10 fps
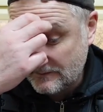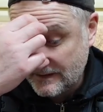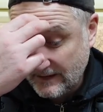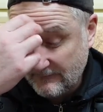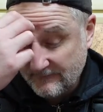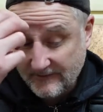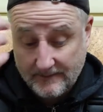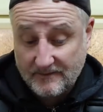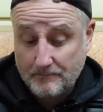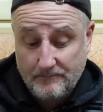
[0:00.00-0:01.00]
was the other
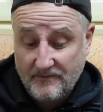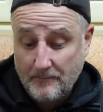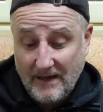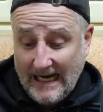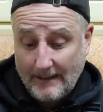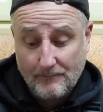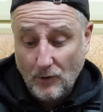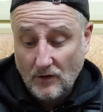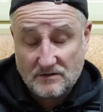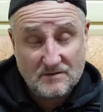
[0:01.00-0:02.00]
thing? The back
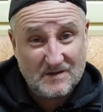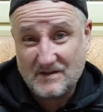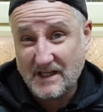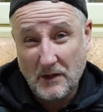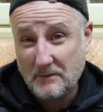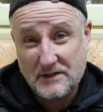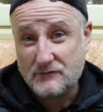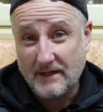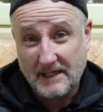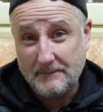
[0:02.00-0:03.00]
box is the only
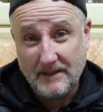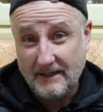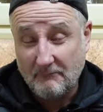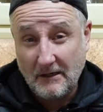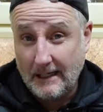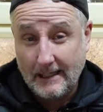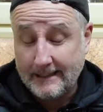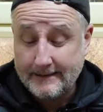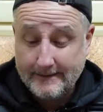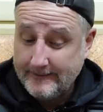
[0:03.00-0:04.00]
tricky bit,
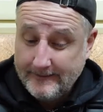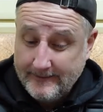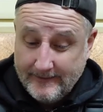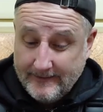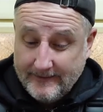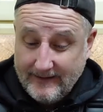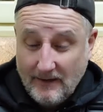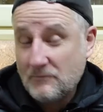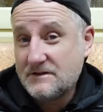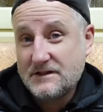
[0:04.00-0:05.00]
really.
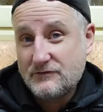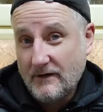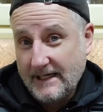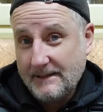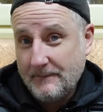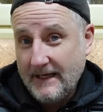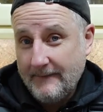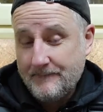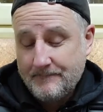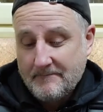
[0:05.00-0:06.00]
That was the tricky
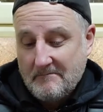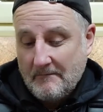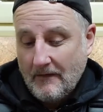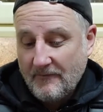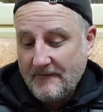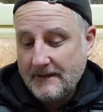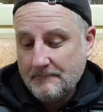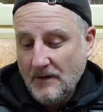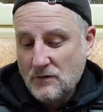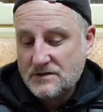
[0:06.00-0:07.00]
bit. I think
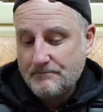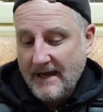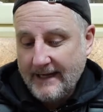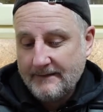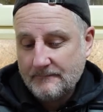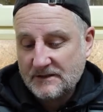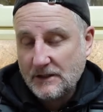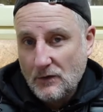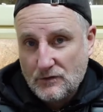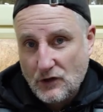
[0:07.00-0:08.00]
most men
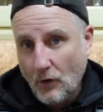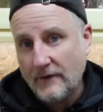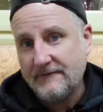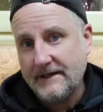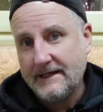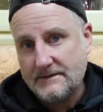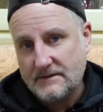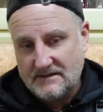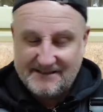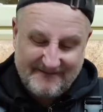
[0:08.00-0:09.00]
go diving in,
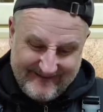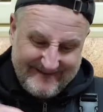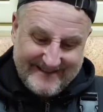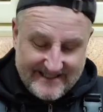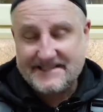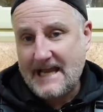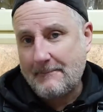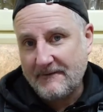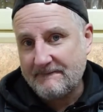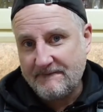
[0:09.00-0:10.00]
don't they,
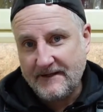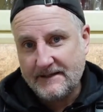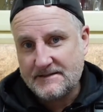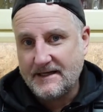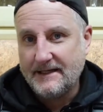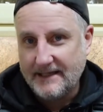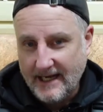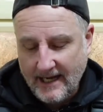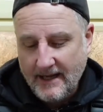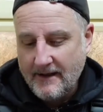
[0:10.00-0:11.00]
snapping things in there.